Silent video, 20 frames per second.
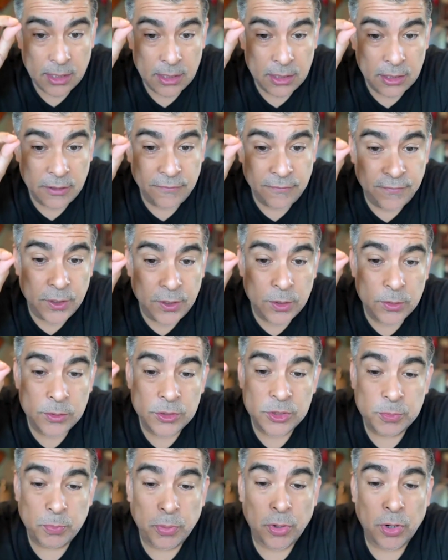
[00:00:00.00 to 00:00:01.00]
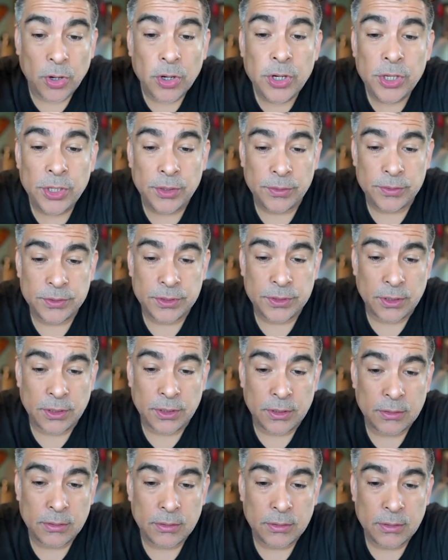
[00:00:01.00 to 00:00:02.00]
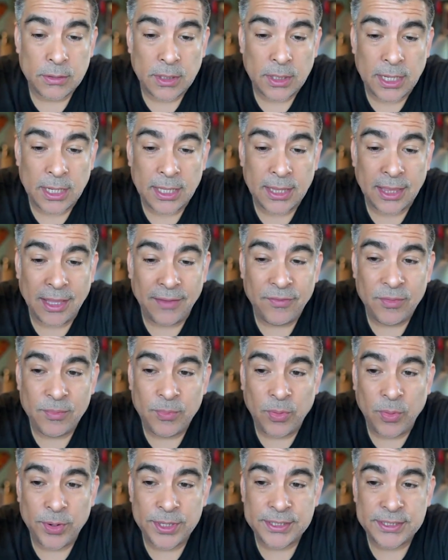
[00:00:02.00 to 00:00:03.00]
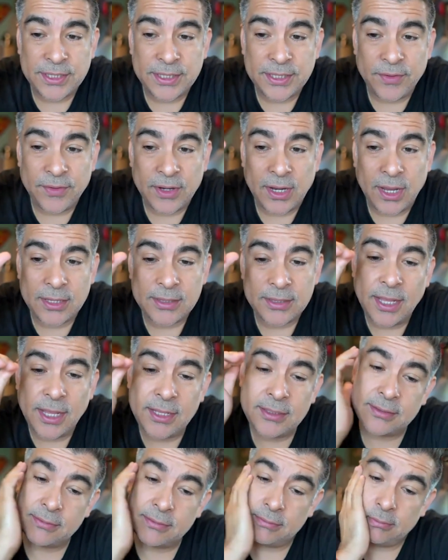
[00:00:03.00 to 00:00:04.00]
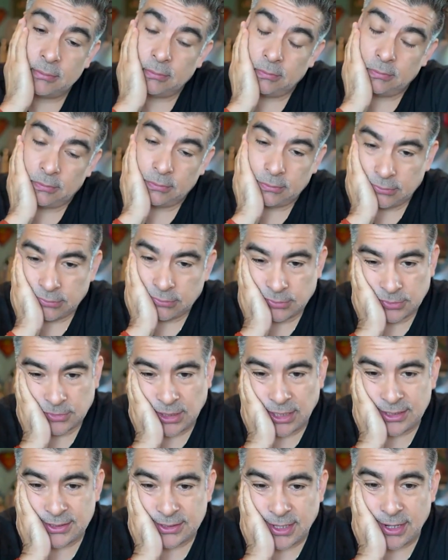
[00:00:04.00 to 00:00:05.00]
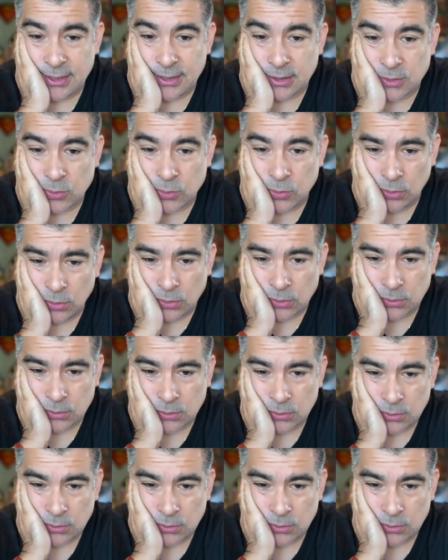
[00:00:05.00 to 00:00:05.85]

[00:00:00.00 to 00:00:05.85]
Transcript: the views per user, 11.79. That's kind of cool.